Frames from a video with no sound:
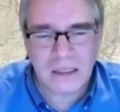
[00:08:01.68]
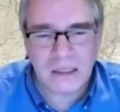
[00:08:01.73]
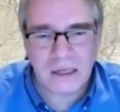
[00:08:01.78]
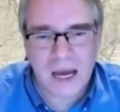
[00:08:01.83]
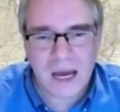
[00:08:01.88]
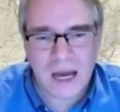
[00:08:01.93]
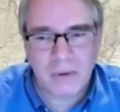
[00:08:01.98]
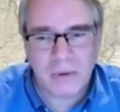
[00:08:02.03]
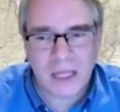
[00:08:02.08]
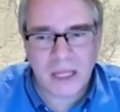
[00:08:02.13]
I
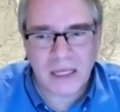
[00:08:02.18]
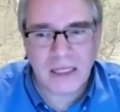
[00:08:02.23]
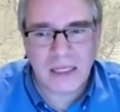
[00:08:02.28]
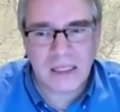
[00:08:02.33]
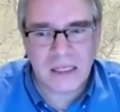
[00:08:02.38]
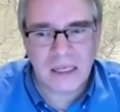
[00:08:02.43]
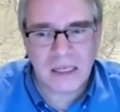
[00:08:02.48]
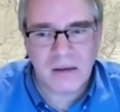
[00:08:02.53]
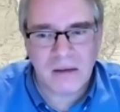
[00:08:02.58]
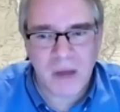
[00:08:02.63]
would like
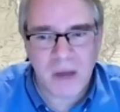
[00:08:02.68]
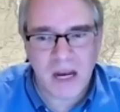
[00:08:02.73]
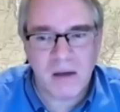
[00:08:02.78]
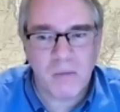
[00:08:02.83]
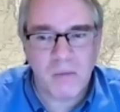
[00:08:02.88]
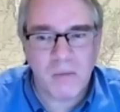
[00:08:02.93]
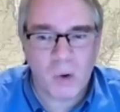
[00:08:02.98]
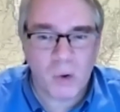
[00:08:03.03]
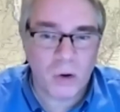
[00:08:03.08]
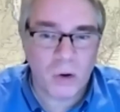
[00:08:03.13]

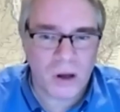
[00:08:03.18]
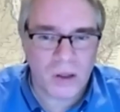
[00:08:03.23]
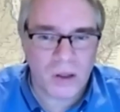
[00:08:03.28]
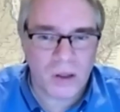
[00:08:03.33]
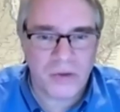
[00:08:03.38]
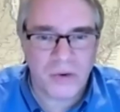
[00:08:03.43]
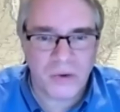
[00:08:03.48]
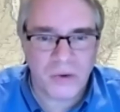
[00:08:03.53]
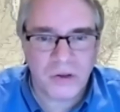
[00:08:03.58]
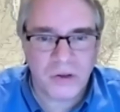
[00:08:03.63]
to see
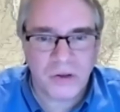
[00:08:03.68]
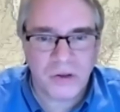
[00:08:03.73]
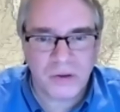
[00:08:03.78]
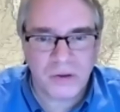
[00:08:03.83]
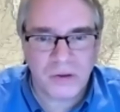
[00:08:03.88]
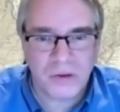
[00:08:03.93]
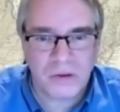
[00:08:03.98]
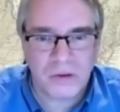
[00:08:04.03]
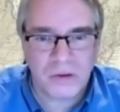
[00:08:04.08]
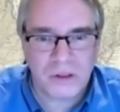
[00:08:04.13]
many more
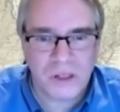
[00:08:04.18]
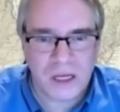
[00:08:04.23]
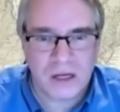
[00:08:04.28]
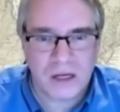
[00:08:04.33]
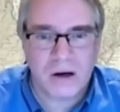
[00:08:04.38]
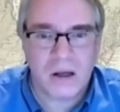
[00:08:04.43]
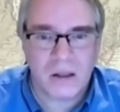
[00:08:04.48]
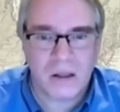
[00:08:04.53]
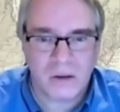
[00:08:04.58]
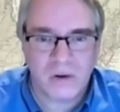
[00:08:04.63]

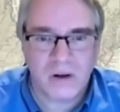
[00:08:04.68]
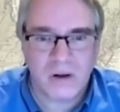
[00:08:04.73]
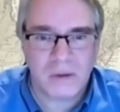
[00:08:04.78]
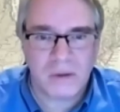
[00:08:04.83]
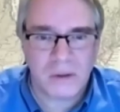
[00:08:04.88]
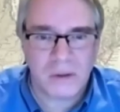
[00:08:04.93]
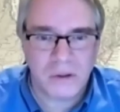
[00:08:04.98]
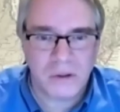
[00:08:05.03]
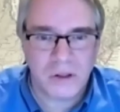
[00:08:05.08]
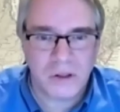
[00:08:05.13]
authors
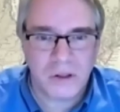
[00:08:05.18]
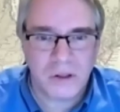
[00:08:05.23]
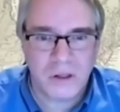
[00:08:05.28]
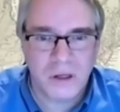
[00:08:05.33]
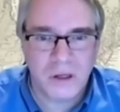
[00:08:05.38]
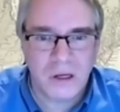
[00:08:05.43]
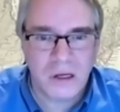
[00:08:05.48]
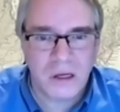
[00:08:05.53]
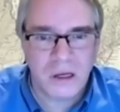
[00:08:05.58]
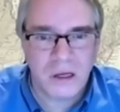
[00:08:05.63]
take on
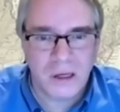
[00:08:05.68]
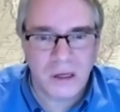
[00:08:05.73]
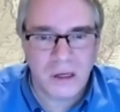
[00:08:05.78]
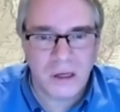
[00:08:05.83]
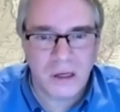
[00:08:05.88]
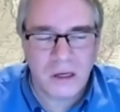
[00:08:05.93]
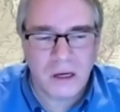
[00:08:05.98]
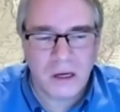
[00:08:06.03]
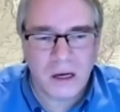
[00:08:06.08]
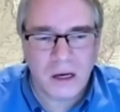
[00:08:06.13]
the
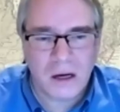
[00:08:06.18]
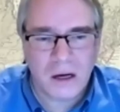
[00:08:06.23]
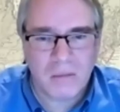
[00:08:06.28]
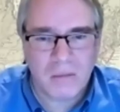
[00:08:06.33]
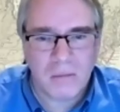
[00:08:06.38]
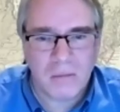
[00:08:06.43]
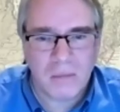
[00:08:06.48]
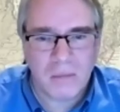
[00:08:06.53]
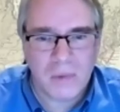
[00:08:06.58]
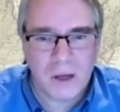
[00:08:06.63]
Revolution.
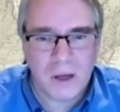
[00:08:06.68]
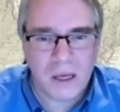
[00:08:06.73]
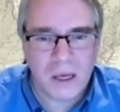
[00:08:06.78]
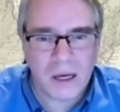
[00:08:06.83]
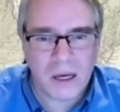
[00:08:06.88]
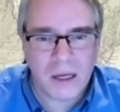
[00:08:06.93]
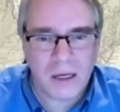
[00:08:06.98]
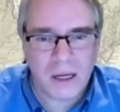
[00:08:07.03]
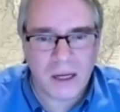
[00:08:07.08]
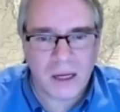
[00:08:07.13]

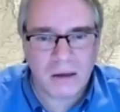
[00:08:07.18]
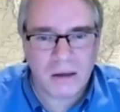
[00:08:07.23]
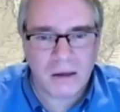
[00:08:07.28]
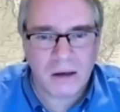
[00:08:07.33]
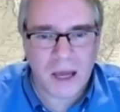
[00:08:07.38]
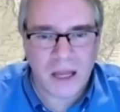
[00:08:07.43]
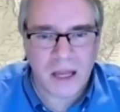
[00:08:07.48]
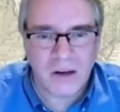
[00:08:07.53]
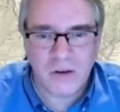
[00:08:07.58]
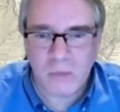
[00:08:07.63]

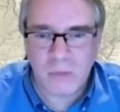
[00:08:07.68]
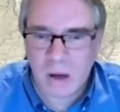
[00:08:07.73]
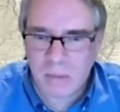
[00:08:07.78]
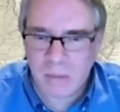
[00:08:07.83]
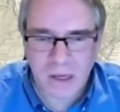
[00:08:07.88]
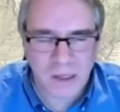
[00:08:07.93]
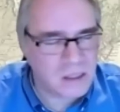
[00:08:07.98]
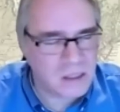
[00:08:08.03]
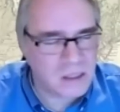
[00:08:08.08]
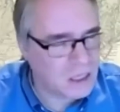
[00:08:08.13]
And
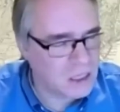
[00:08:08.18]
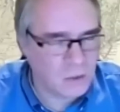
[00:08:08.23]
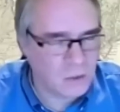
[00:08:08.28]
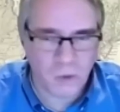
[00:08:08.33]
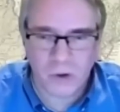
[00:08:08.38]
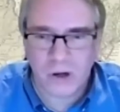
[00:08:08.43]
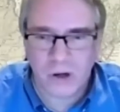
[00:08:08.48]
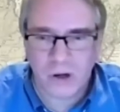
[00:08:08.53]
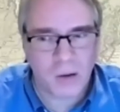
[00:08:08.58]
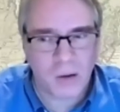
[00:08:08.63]
I do
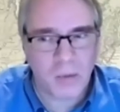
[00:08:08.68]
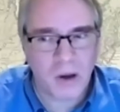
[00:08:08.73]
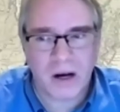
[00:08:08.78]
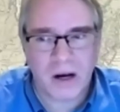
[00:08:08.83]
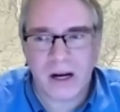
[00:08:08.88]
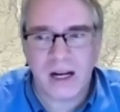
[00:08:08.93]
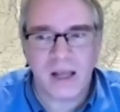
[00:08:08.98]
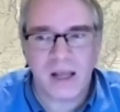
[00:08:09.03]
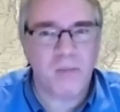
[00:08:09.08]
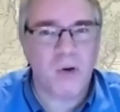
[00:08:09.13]
my best to get
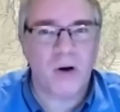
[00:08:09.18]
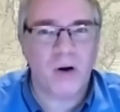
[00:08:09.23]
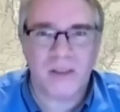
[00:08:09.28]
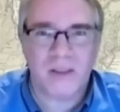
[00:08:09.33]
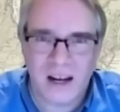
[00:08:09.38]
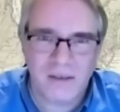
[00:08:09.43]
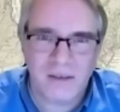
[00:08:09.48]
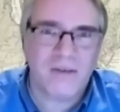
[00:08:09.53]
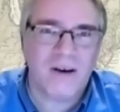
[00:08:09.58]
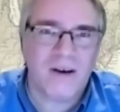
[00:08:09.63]
the word out
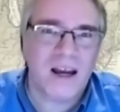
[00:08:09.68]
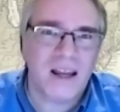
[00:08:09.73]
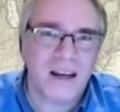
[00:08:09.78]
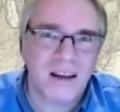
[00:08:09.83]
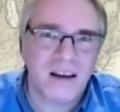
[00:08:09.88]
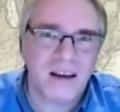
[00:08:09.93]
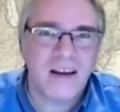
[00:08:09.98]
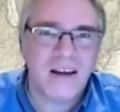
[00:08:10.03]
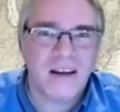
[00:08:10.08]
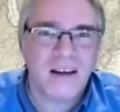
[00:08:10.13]
about any
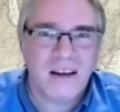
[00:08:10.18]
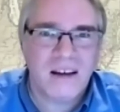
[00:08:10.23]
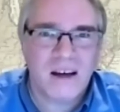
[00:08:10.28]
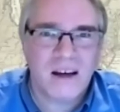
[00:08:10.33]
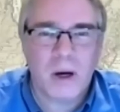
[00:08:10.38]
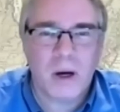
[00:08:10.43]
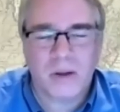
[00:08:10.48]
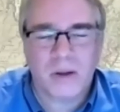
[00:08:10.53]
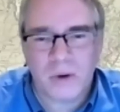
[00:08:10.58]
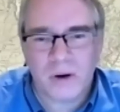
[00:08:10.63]
book that I
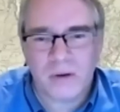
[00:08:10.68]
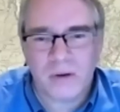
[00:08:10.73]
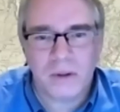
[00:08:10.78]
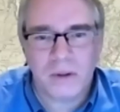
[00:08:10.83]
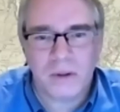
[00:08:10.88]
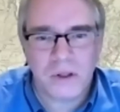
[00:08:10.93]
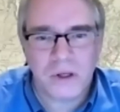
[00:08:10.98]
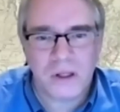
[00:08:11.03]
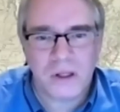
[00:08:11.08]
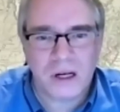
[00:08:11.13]
find
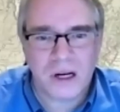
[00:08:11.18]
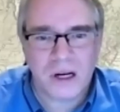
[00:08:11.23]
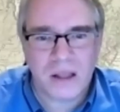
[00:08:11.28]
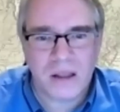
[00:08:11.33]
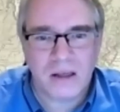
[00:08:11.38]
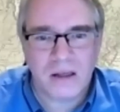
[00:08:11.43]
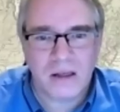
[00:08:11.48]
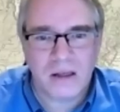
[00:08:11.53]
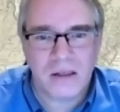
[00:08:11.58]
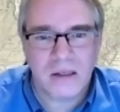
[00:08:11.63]
about the
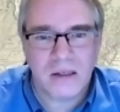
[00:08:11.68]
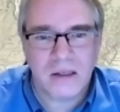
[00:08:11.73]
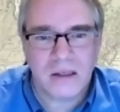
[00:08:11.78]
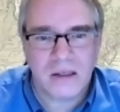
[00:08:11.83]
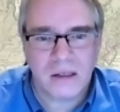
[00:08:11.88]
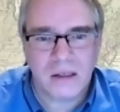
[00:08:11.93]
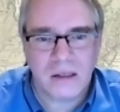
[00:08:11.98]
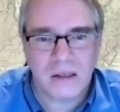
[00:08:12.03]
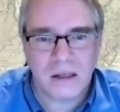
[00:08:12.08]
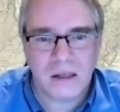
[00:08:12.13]
Revolution that
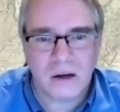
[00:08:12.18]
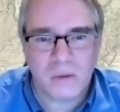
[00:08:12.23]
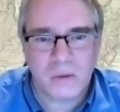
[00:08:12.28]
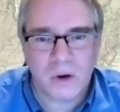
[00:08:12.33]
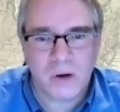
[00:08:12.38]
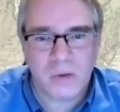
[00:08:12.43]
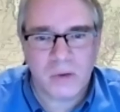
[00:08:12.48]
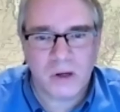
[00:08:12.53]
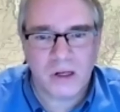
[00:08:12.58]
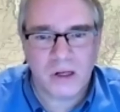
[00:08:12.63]
I think is
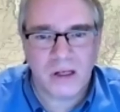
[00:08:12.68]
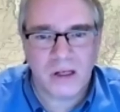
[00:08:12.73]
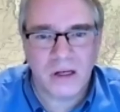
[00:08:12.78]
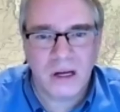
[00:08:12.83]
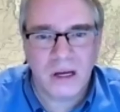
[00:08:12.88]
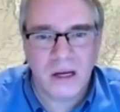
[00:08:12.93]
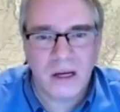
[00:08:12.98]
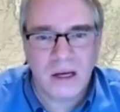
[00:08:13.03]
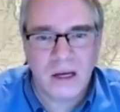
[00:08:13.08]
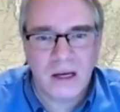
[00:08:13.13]

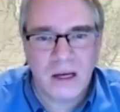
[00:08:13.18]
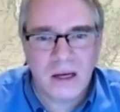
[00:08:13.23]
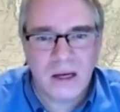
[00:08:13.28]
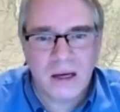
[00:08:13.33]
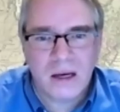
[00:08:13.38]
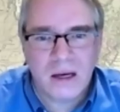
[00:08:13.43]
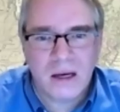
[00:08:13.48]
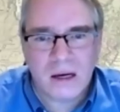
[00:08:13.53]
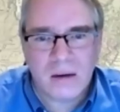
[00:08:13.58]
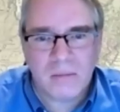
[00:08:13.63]
well
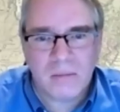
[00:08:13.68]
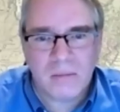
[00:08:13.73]
written.